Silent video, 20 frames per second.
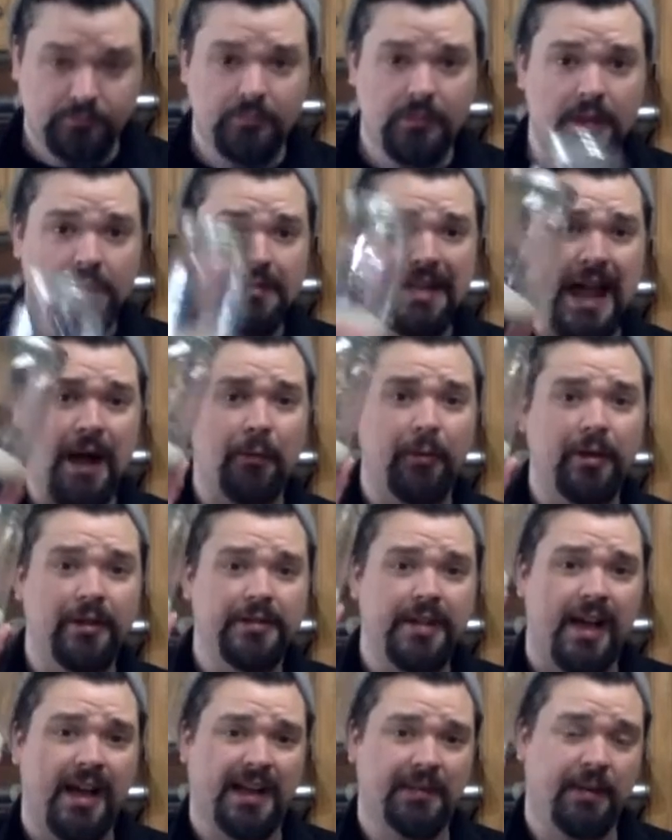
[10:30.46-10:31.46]
Now we're going
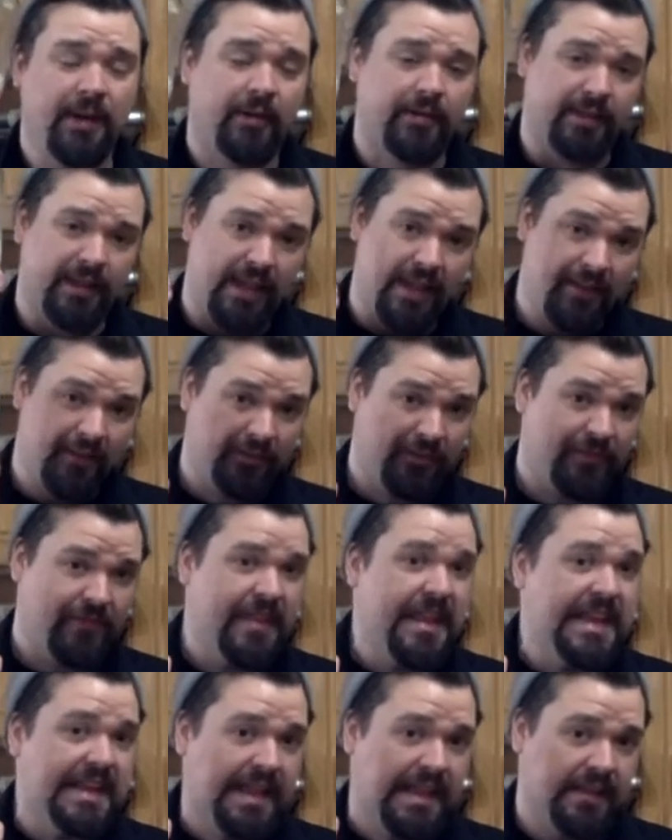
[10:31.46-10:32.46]
to talk about
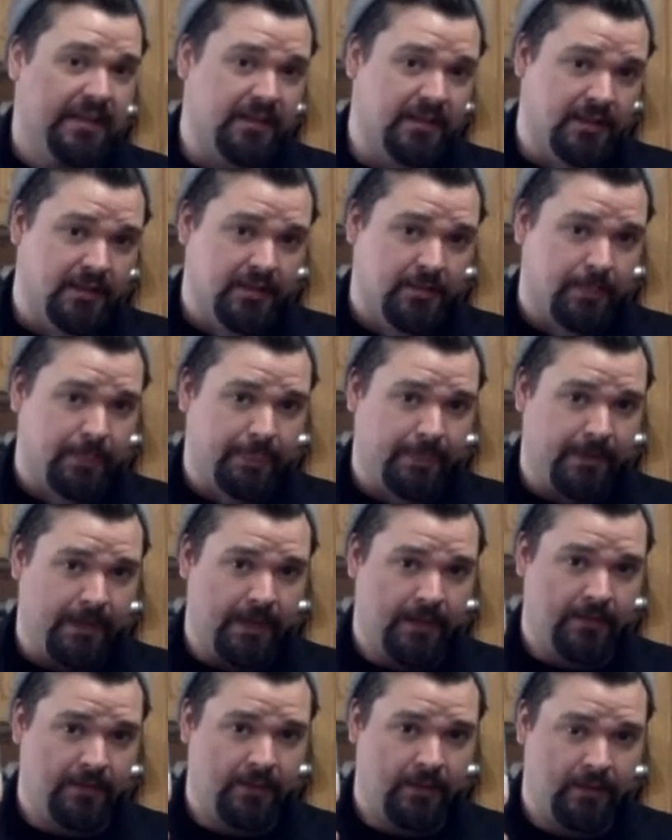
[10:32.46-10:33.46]
feeding
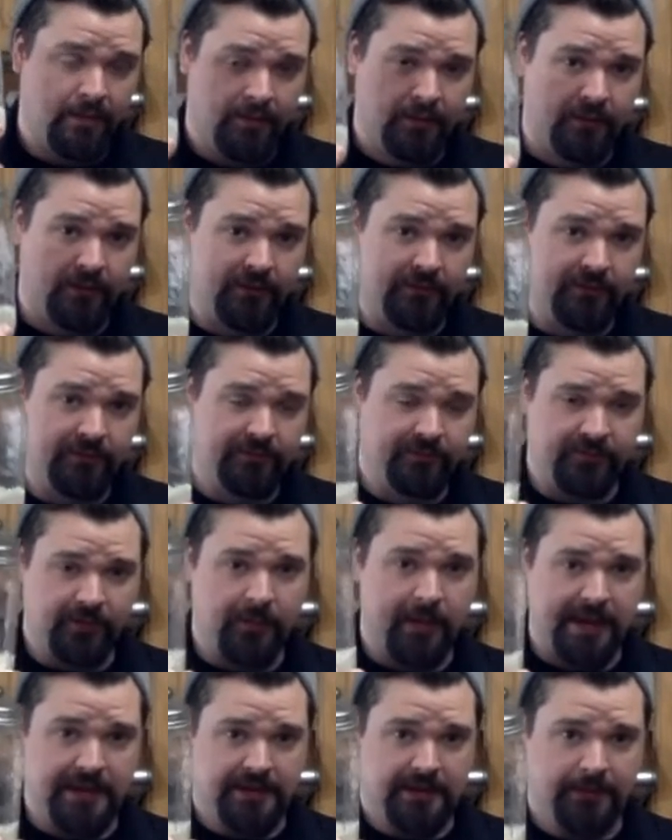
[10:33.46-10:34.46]
and
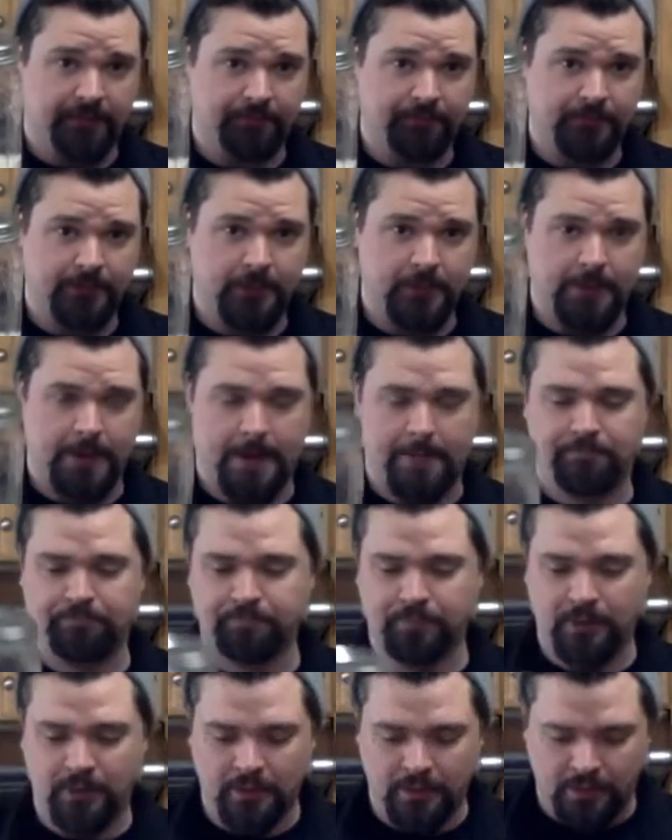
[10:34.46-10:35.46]
fermenting. Okay,
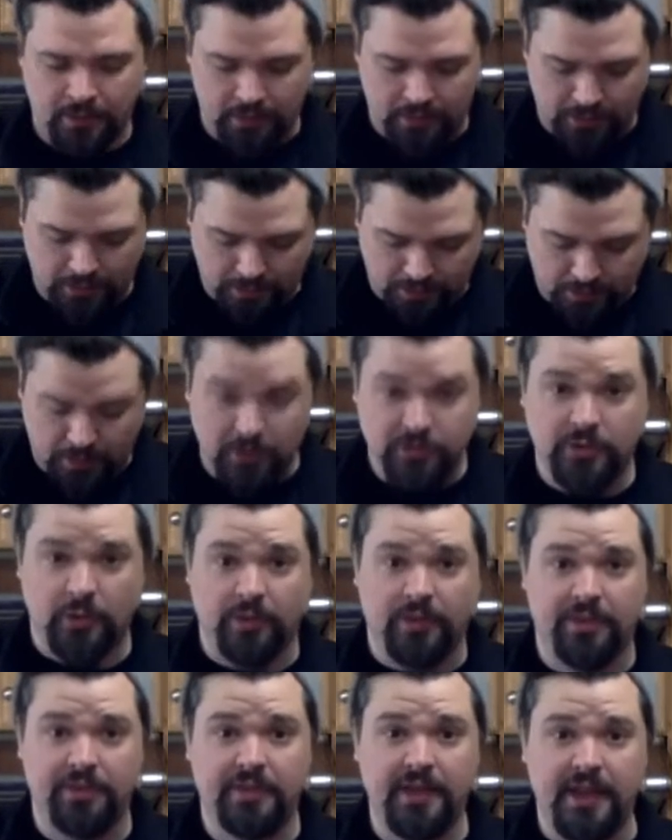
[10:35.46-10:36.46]

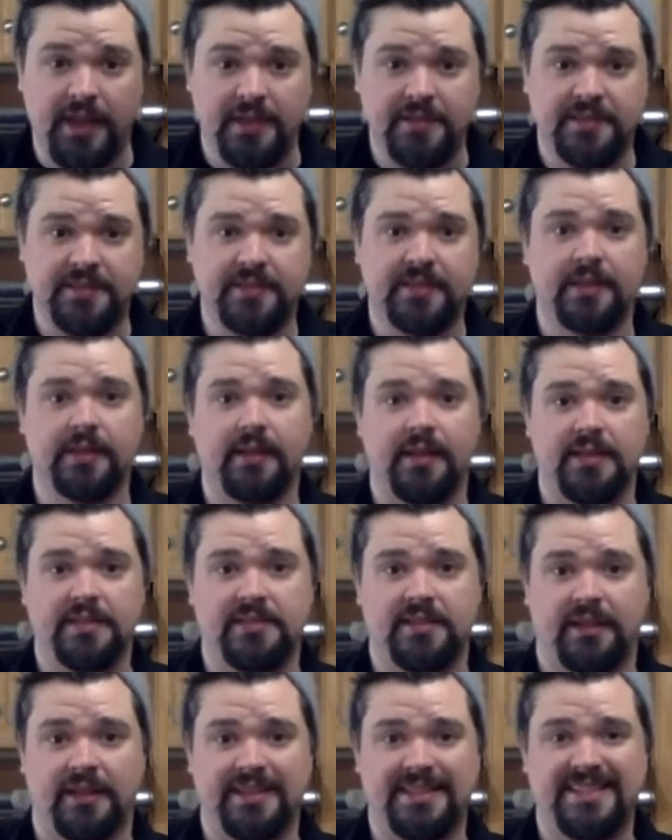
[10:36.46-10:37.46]
so this is
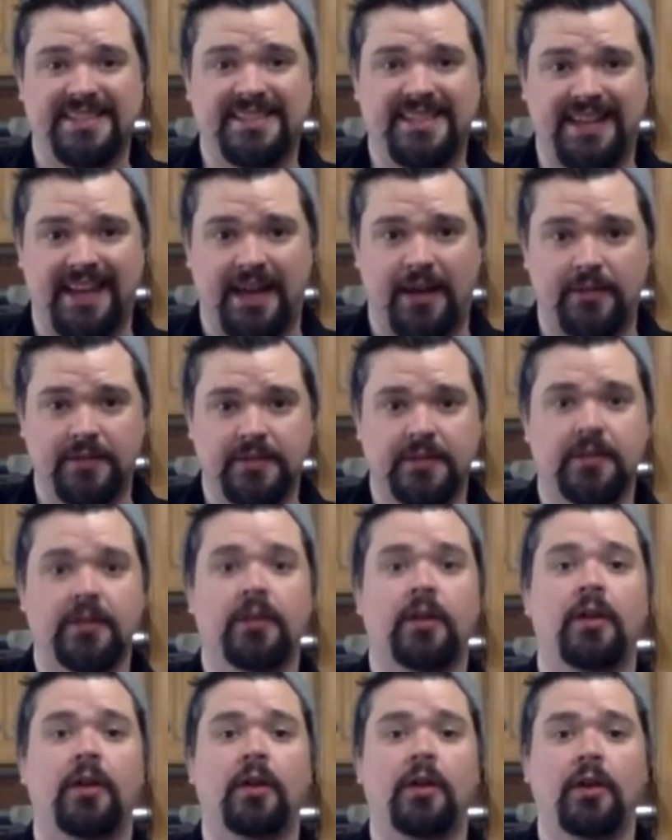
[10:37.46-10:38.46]
going to sit out
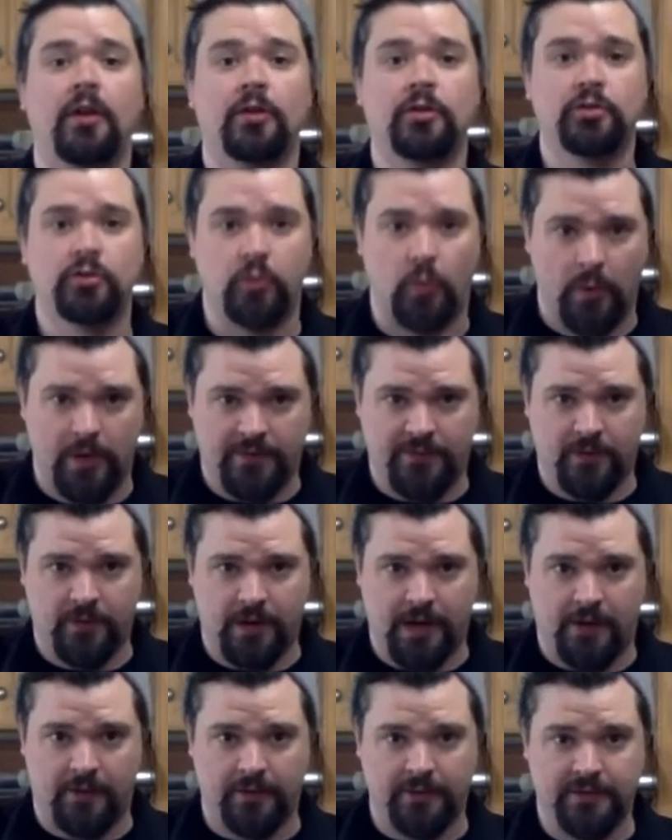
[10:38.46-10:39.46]
24
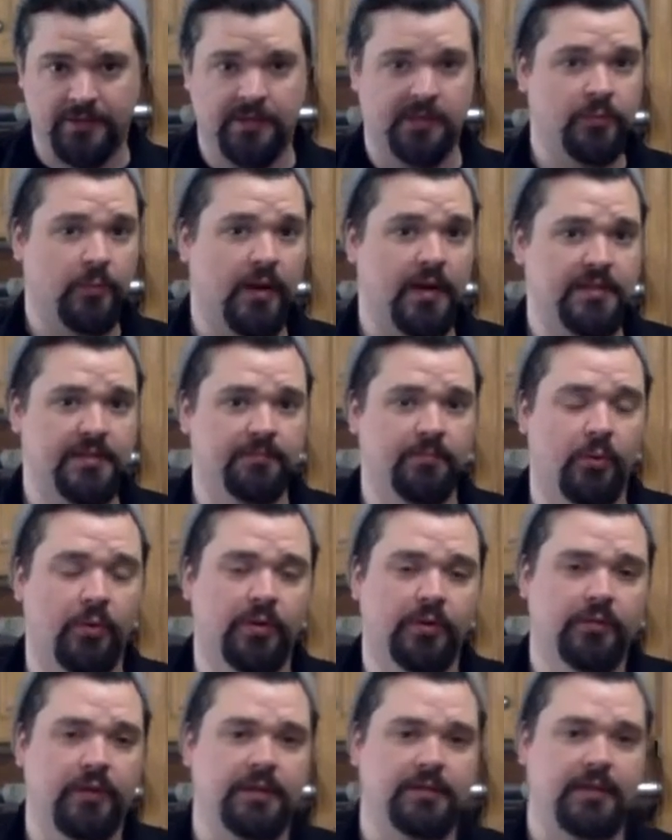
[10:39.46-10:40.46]
hours. That's why it's
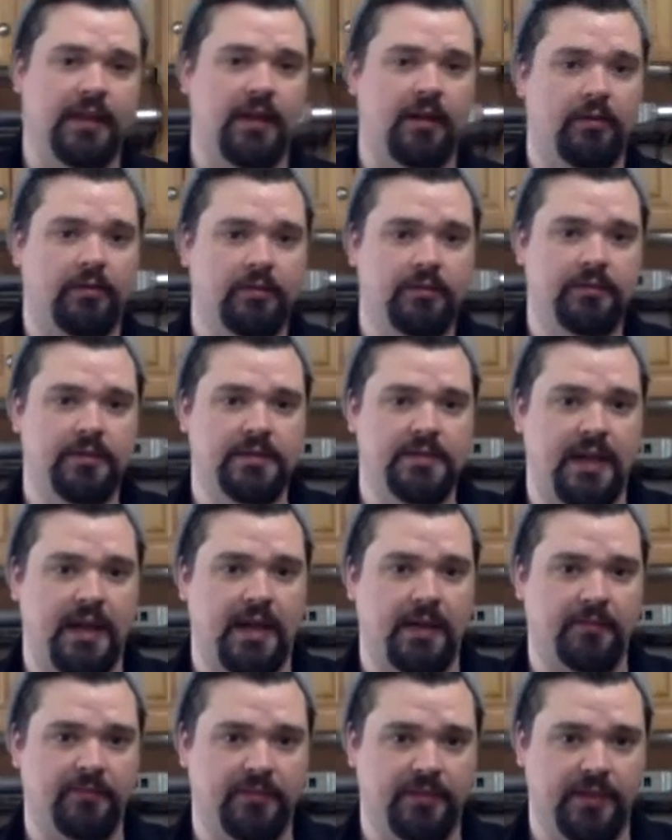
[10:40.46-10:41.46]
important to write down the
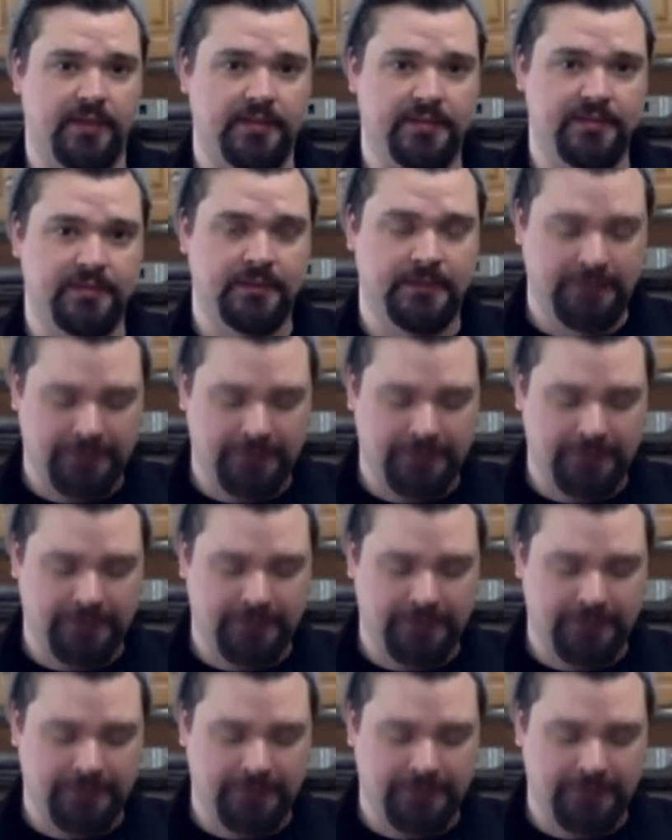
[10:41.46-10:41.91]
time for this.